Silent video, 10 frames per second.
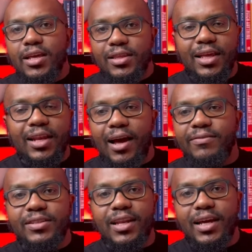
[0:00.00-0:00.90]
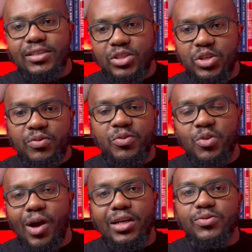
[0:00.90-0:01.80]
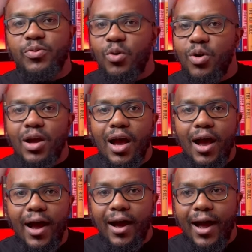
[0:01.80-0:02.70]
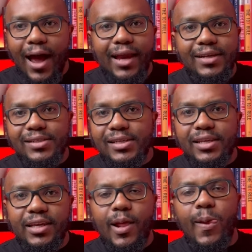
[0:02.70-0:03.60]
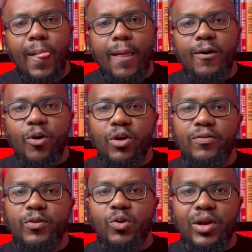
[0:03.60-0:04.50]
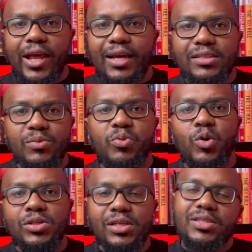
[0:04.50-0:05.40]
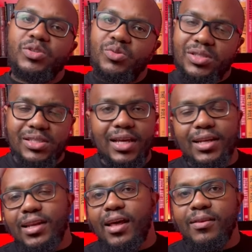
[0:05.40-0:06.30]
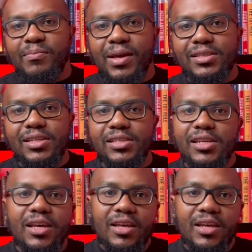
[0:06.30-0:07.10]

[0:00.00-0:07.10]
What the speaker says: Then after that, if you ask for ID or if you collect deposits, you send another message,